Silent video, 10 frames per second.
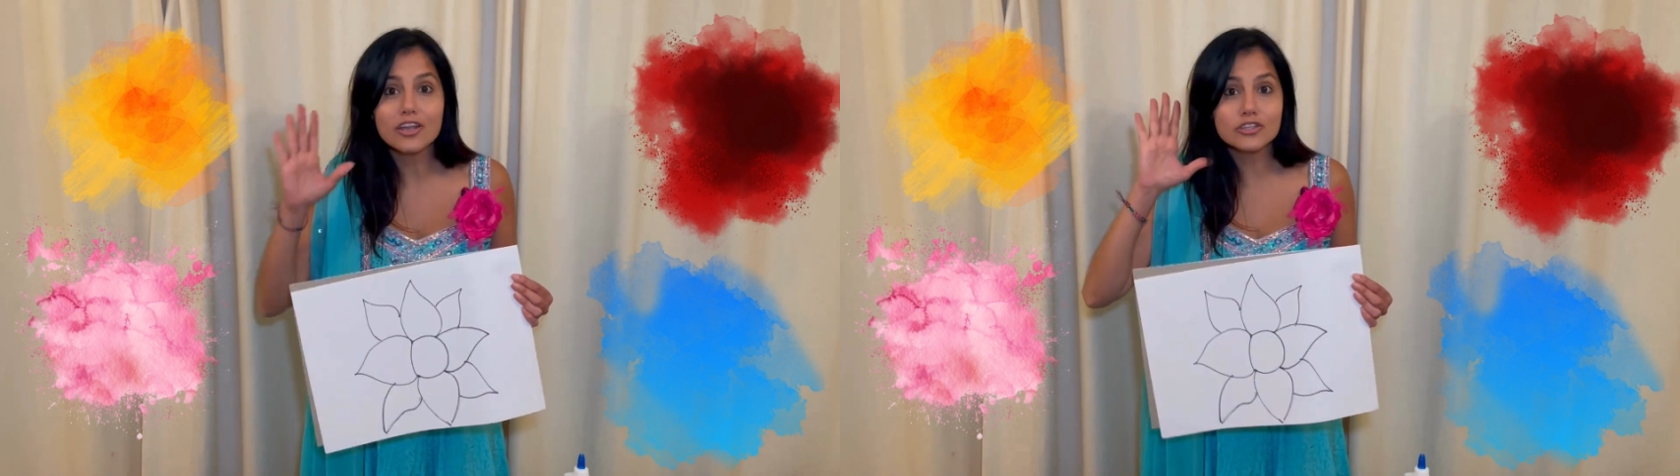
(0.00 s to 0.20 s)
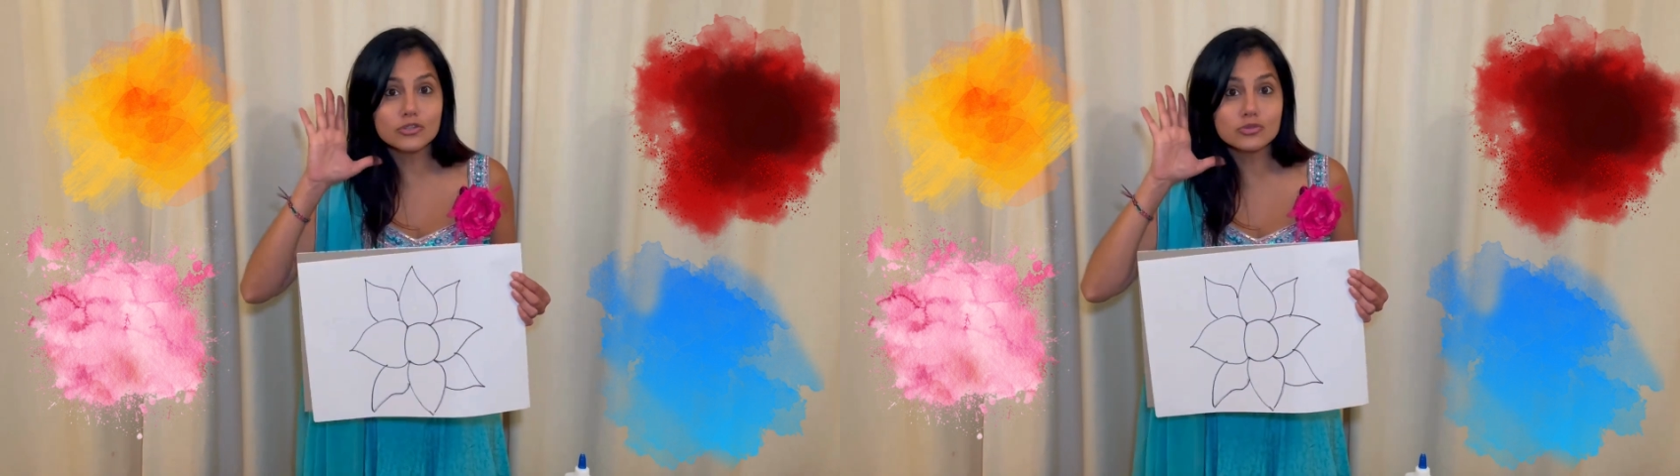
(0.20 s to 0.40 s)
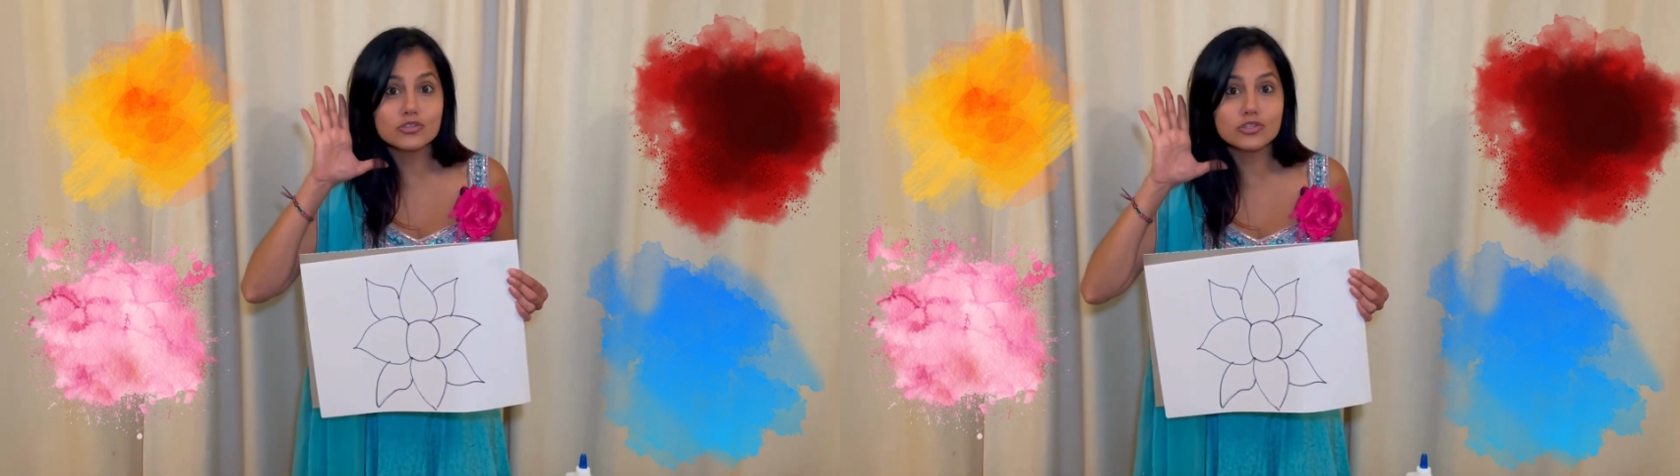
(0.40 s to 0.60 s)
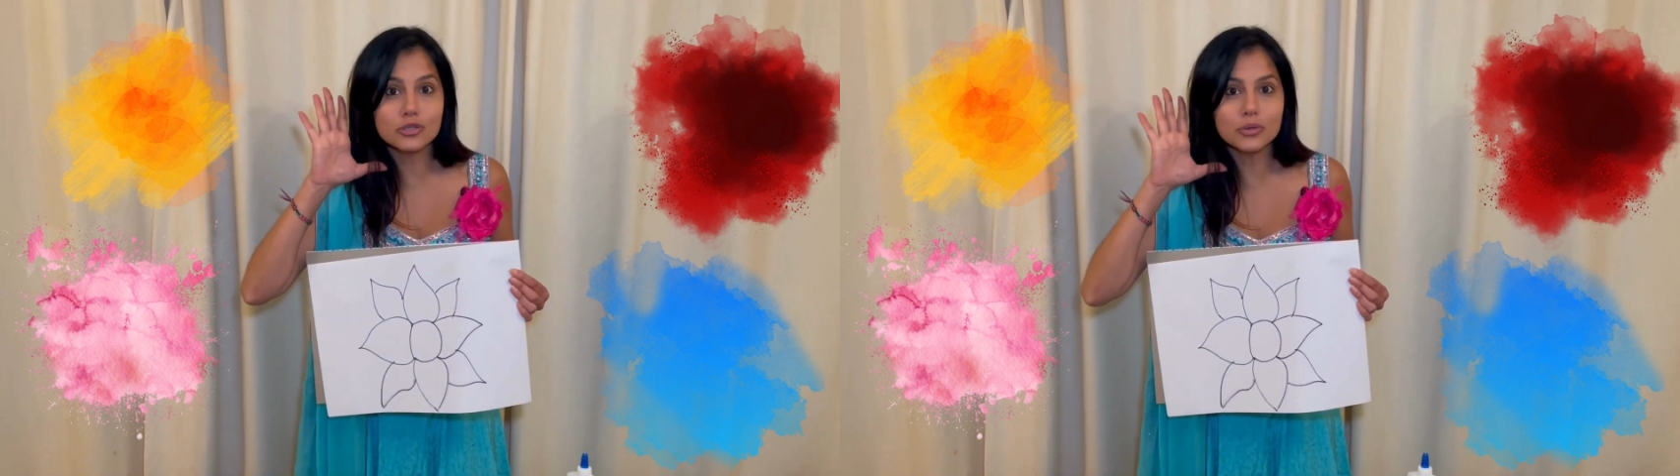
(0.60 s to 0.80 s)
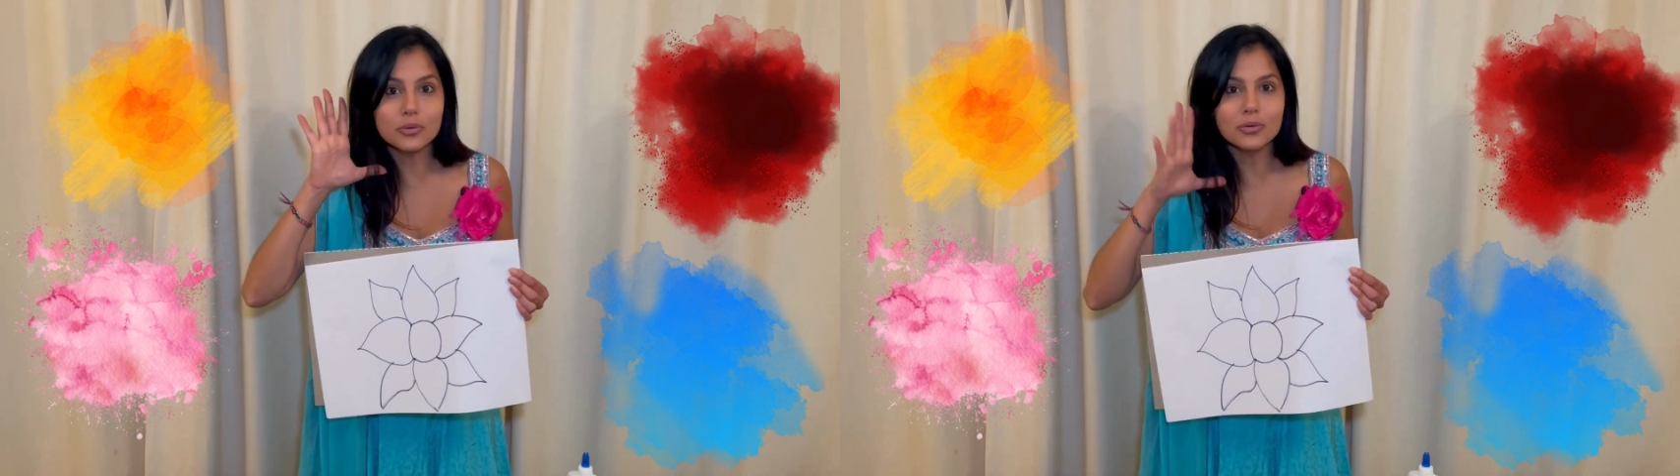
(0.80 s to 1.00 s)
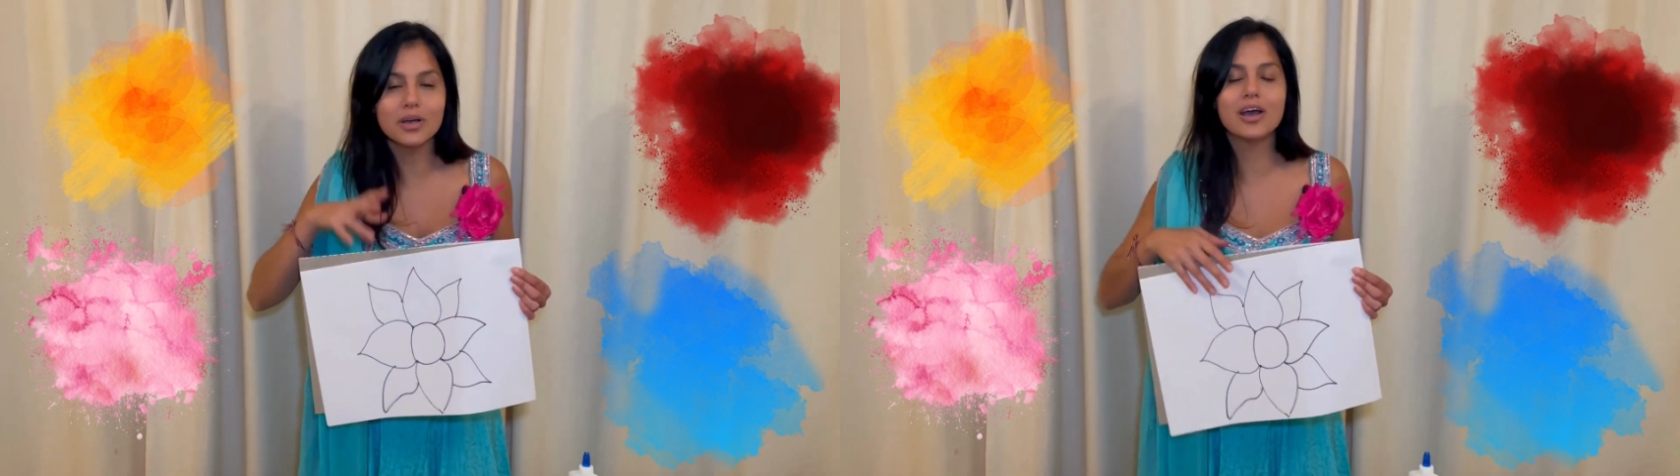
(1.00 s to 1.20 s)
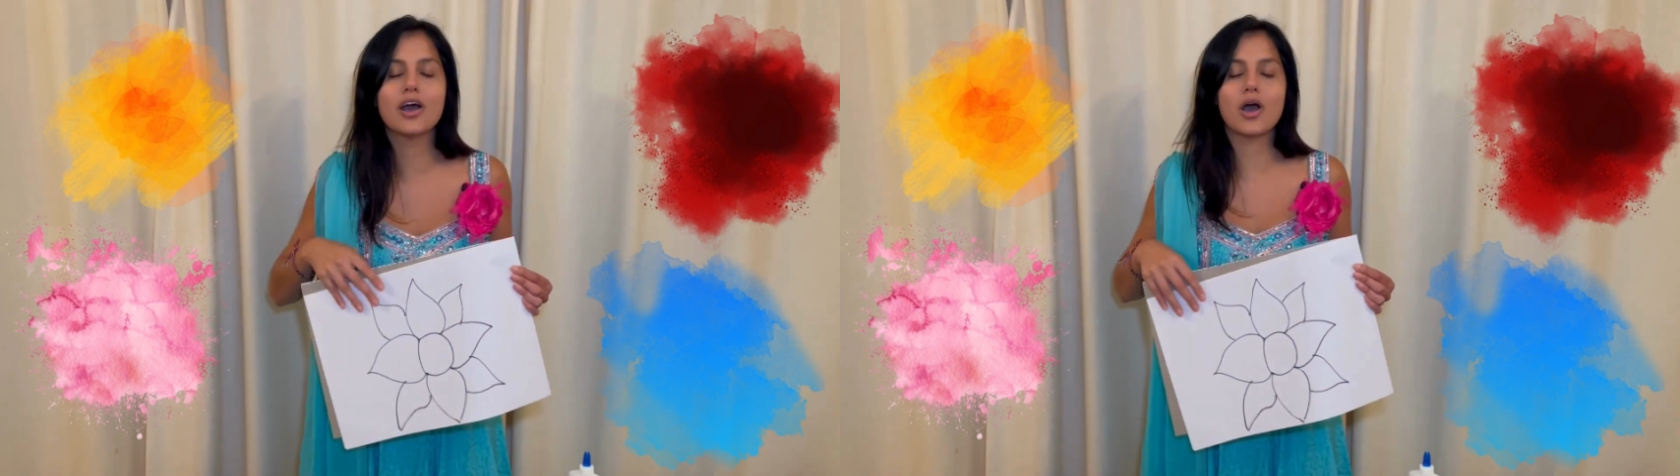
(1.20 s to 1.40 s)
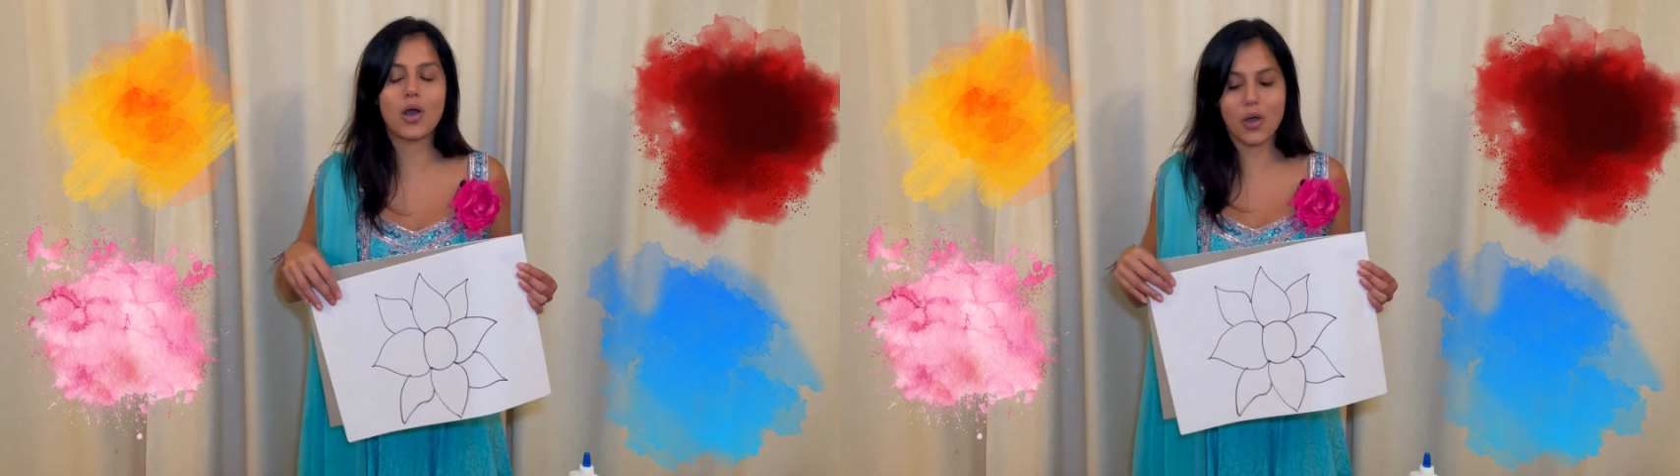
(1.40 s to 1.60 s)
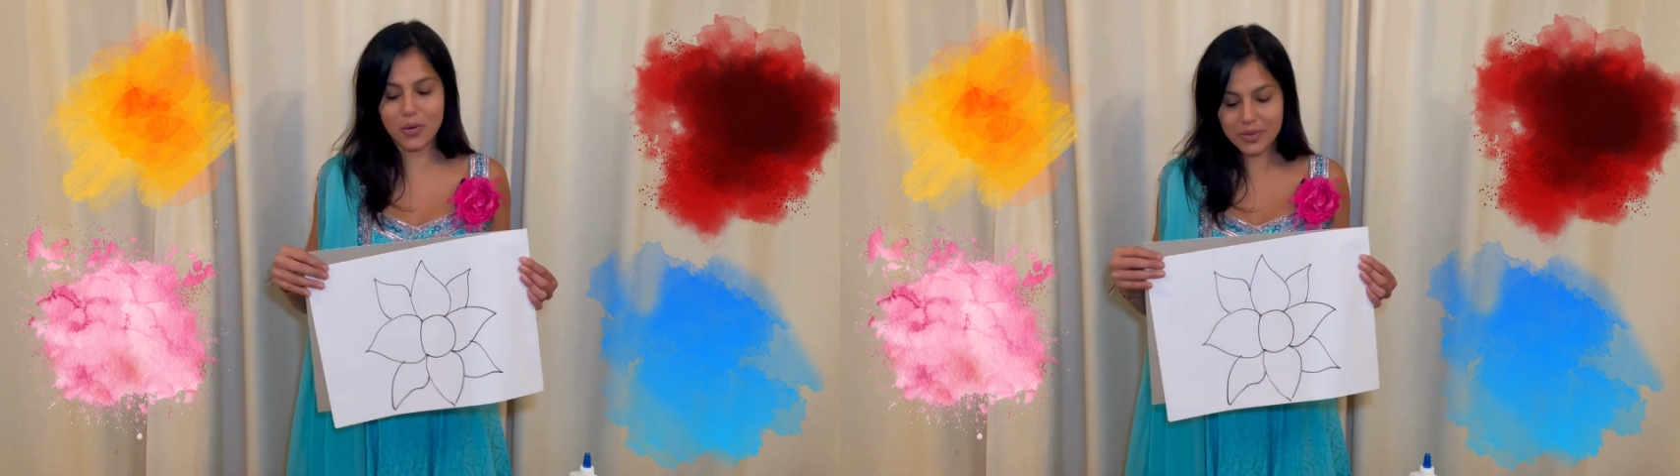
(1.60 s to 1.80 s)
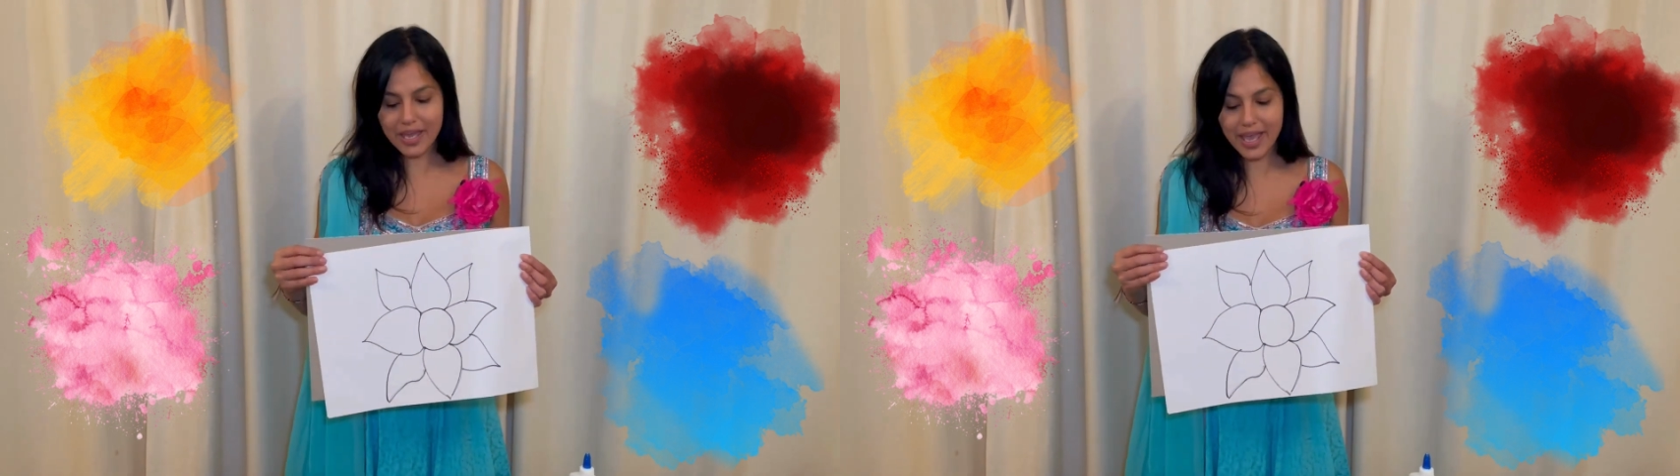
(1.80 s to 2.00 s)
You do?
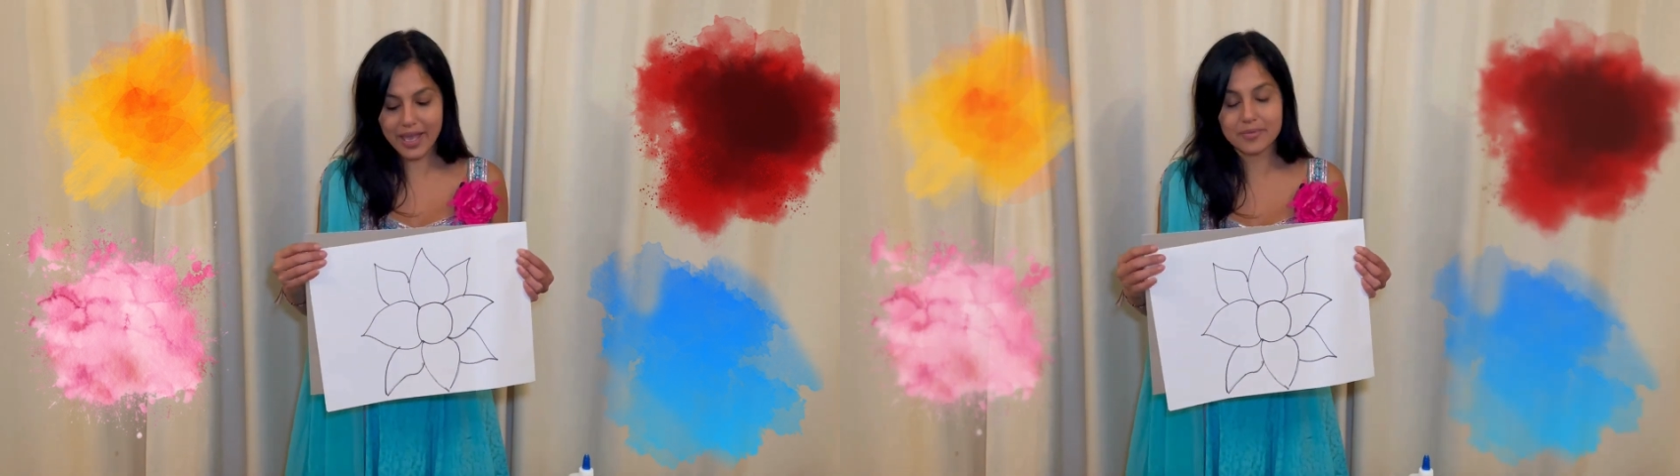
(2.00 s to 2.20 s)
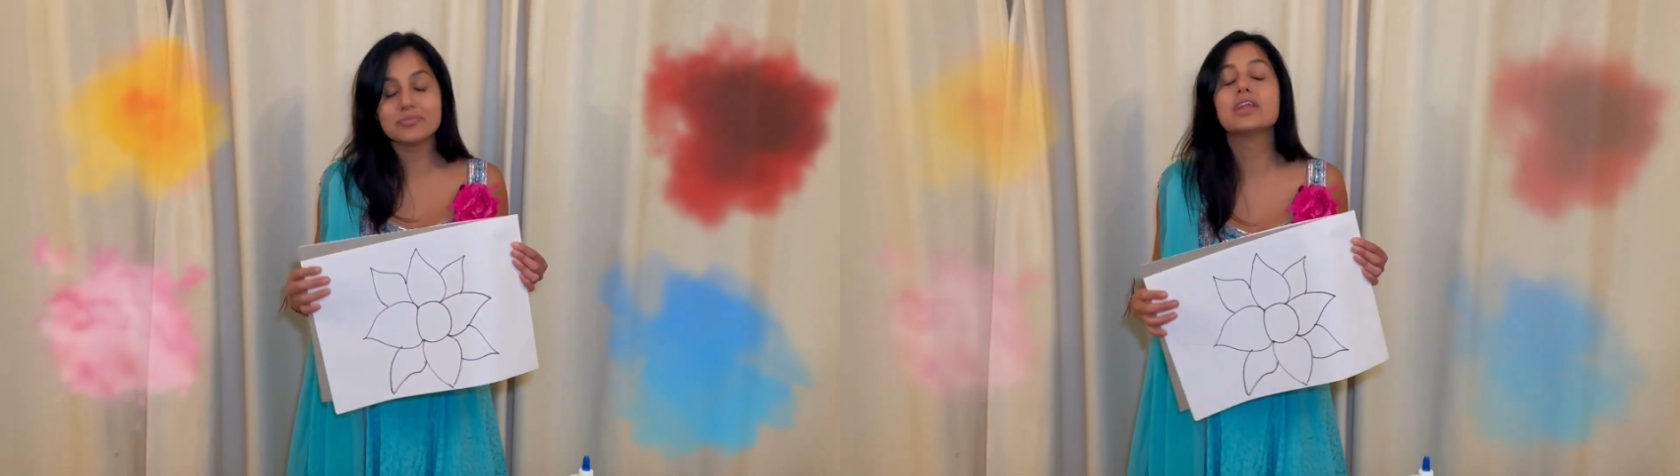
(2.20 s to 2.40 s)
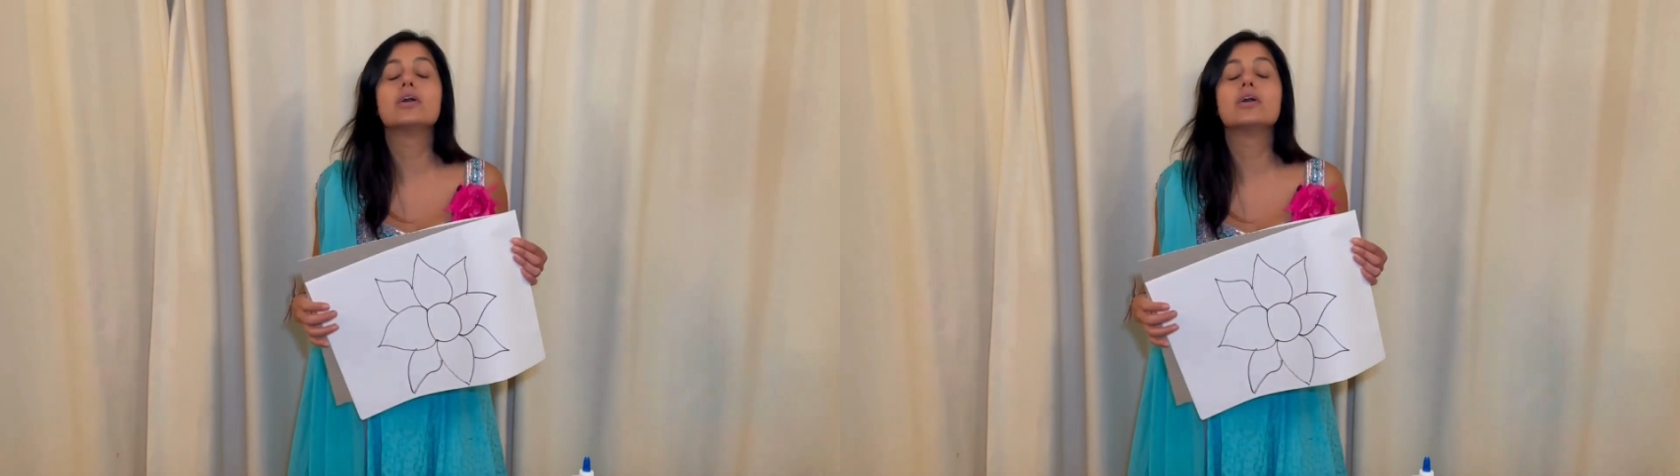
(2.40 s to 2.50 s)
Okay.